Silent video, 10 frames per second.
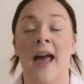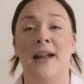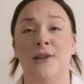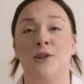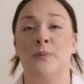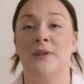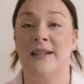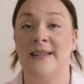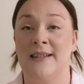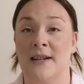and I do
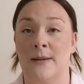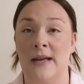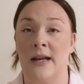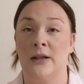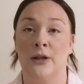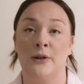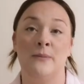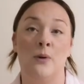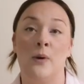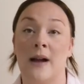predict there's going to be
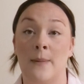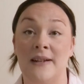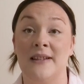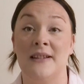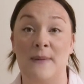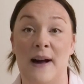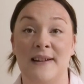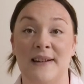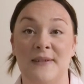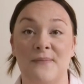loads more coming to the
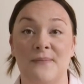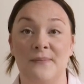market.